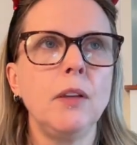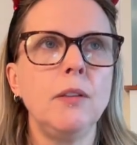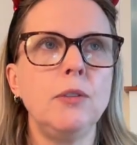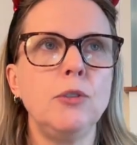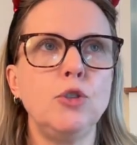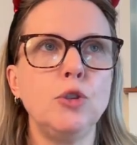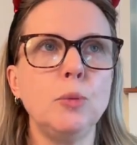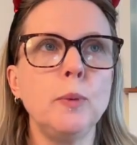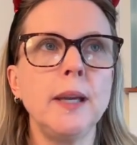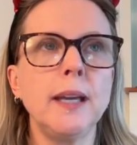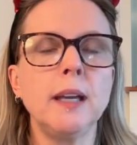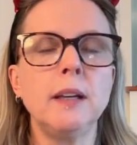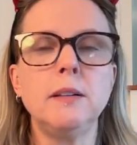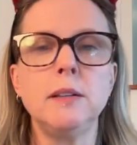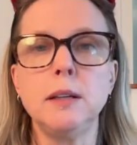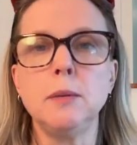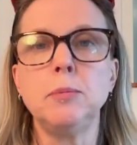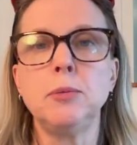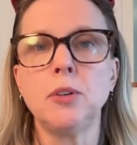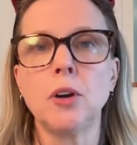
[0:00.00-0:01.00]
doing a
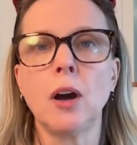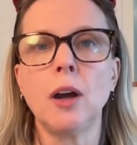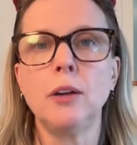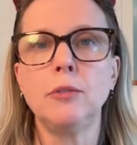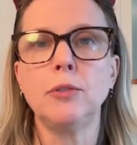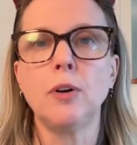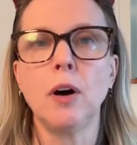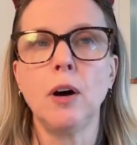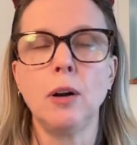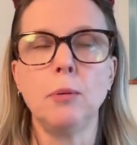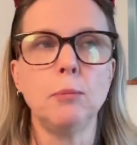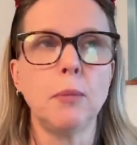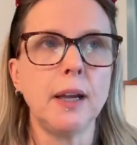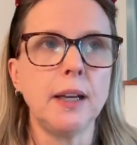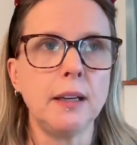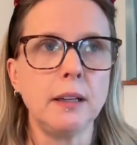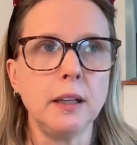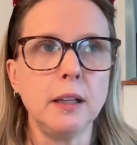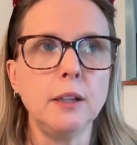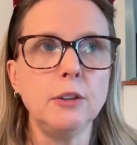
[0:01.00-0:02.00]
deep dive on my
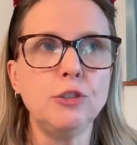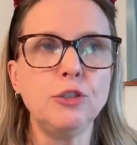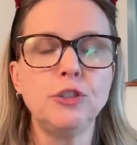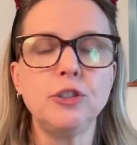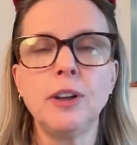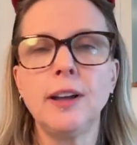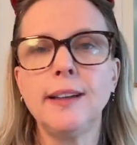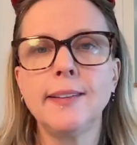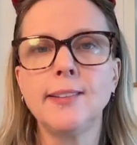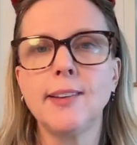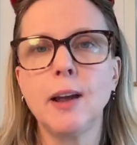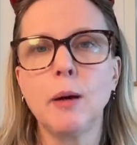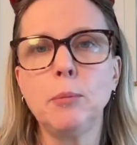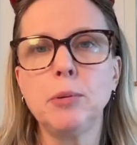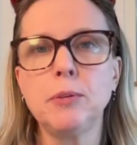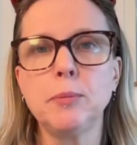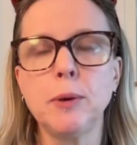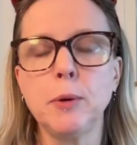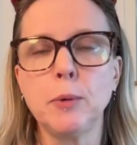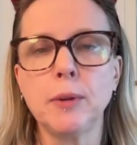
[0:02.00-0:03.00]
niche has
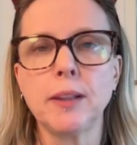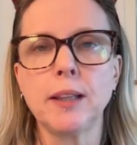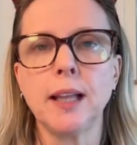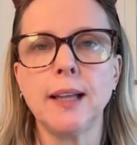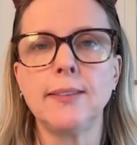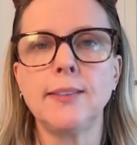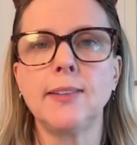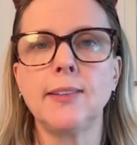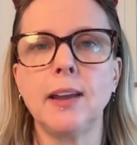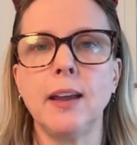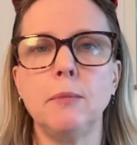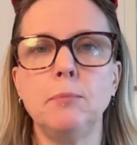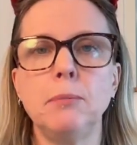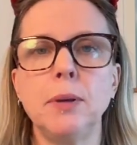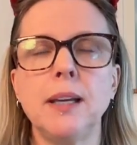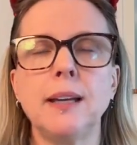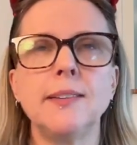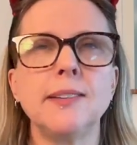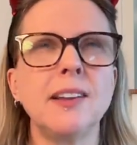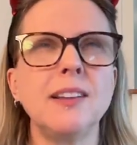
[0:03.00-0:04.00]
helped me with landscape
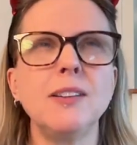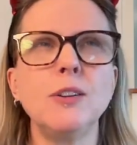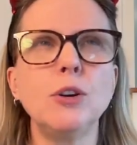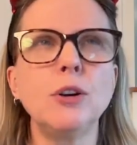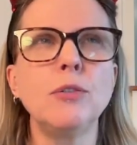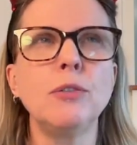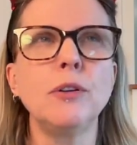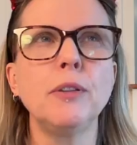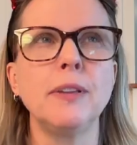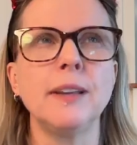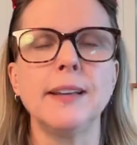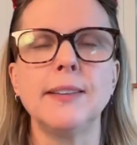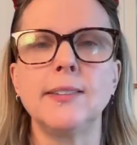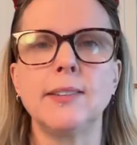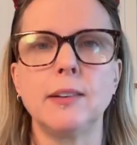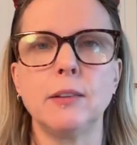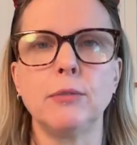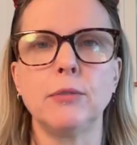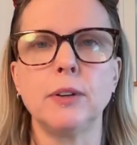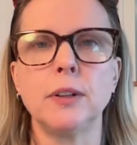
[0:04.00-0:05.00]
because I look for things
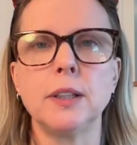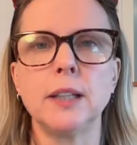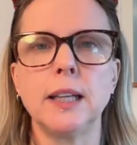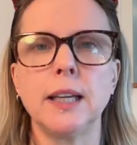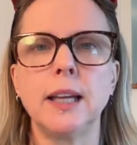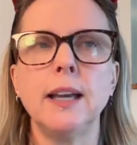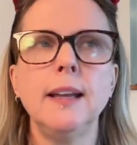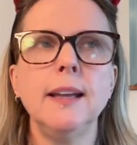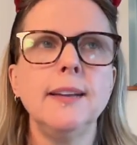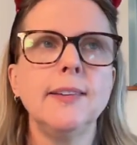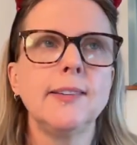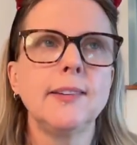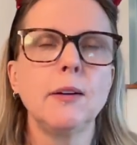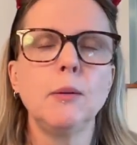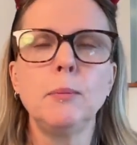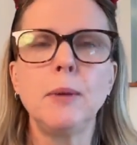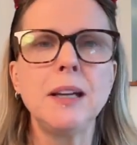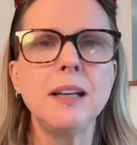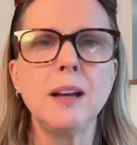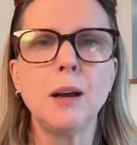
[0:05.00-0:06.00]
differently. So I
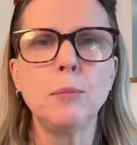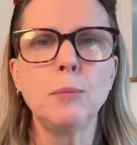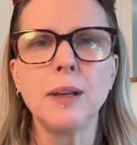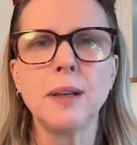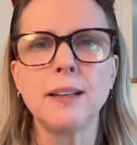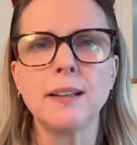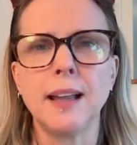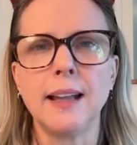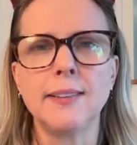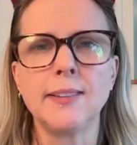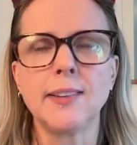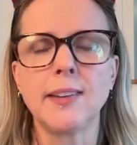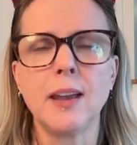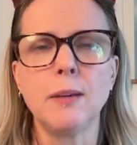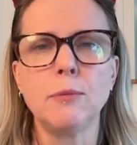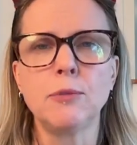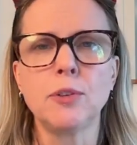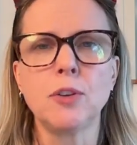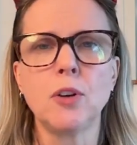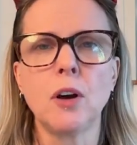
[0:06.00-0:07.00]
might not be a
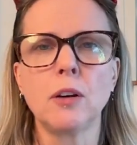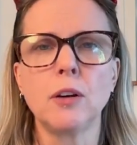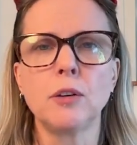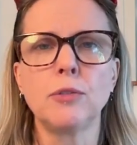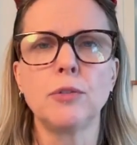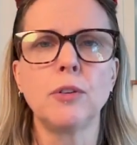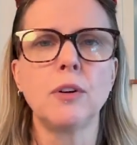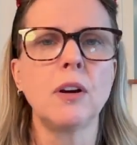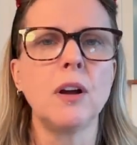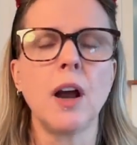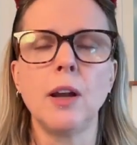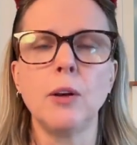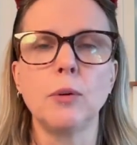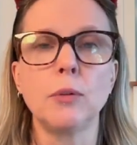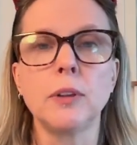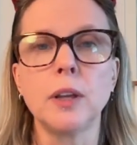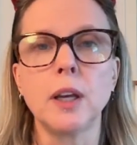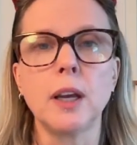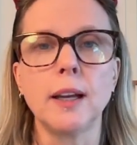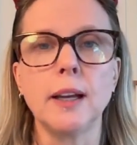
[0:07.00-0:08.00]
landscape photographer. I
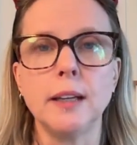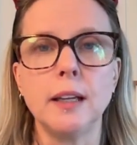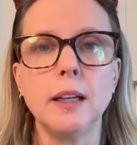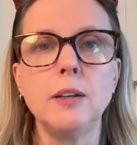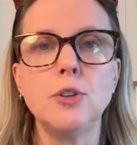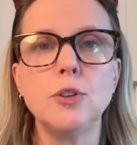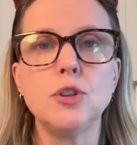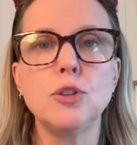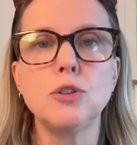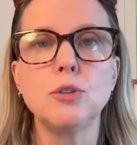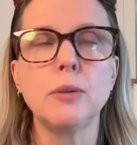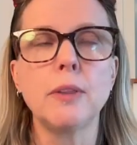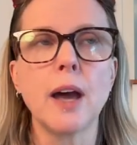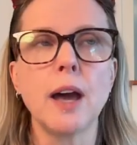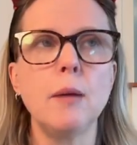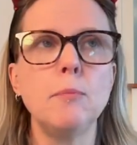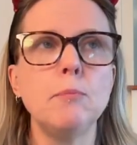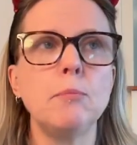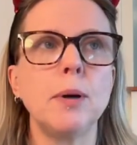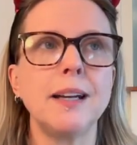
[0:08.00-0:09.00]
don't think I need to do
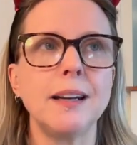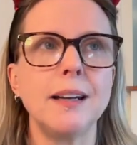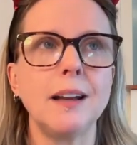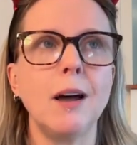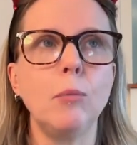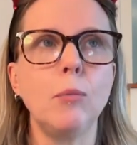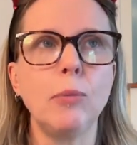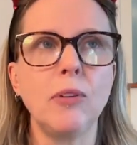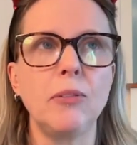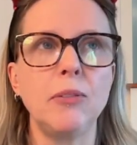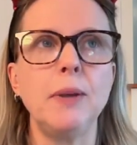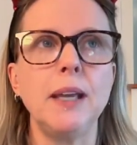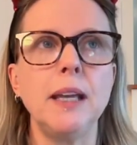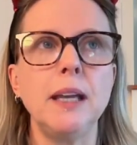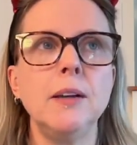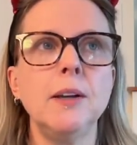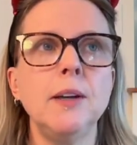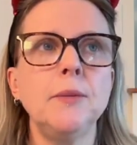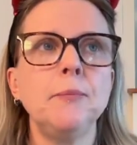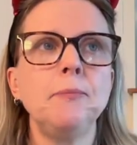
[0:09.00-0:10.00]
that, but it helps me
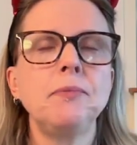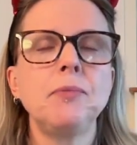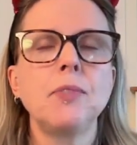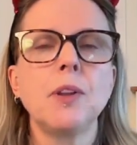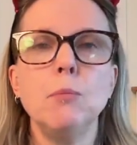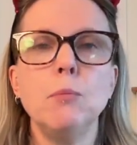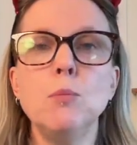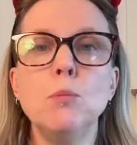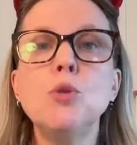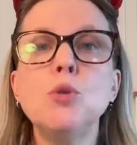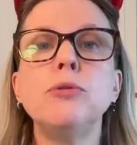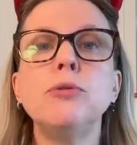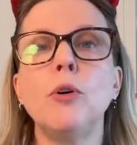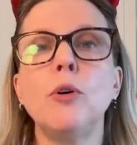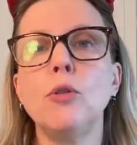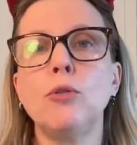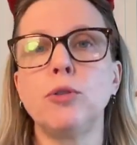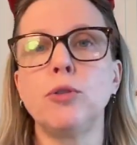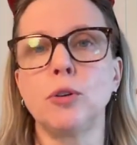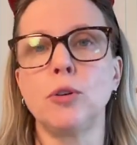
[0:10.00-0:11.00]
move
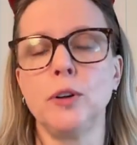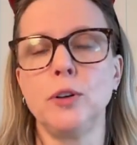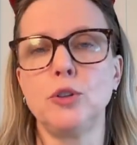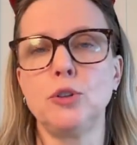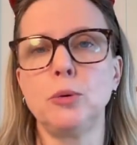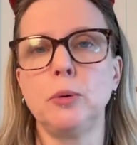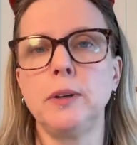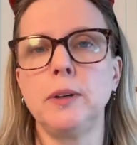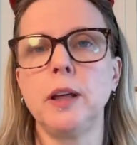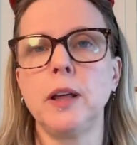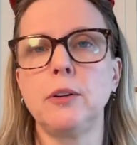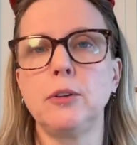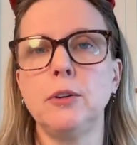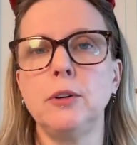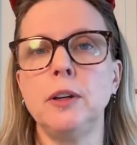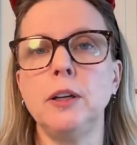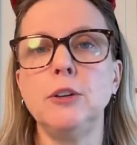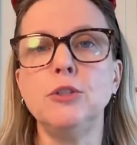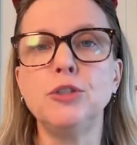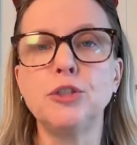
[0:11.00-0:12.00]
over into another
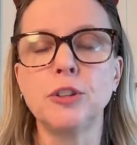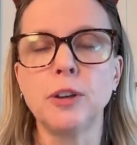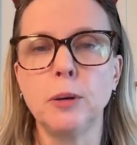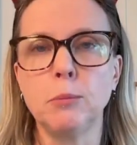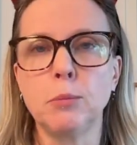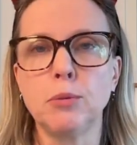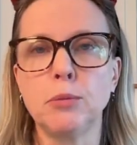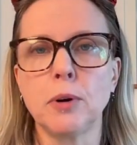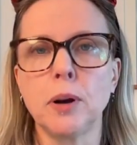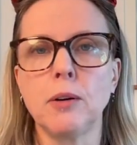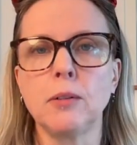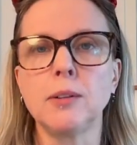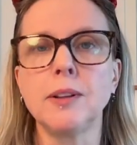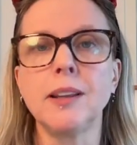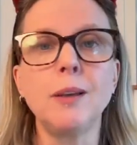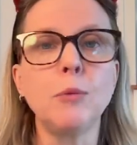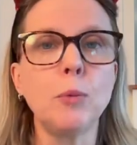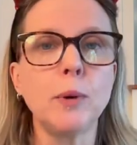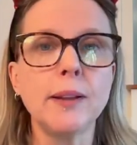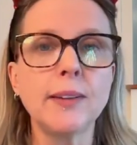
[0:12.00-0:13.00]
niche
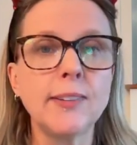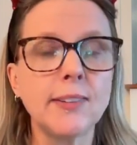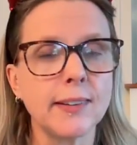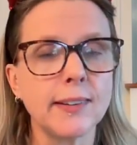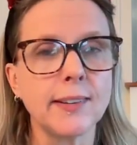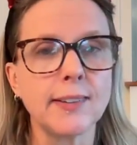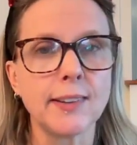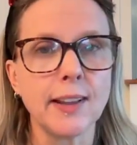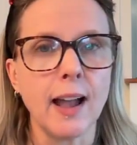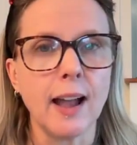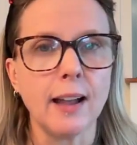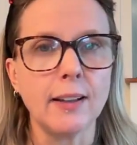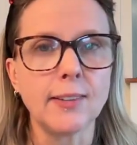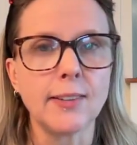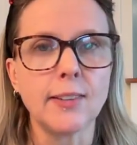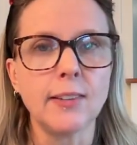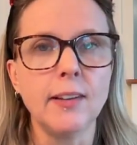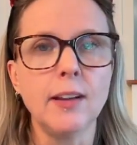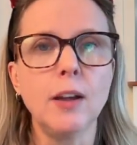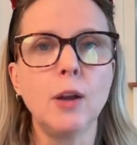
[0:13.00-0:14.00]
temporarily with
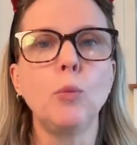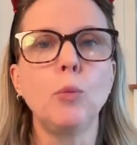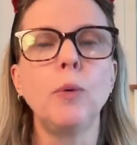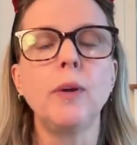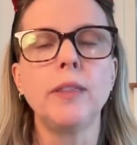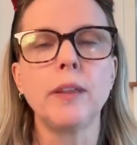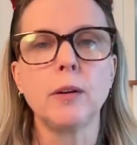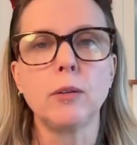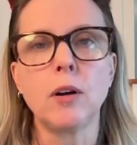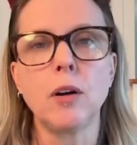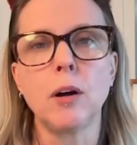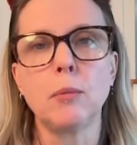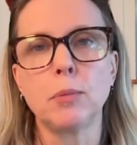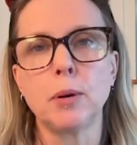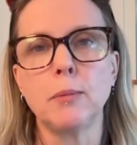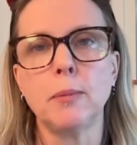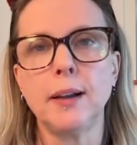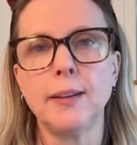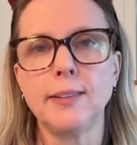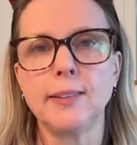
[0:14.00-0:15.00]
success without
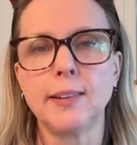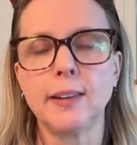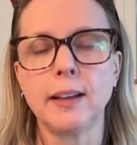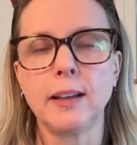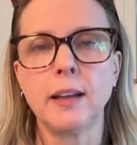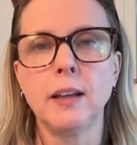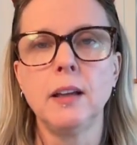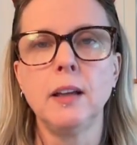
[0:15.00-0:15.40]
compromising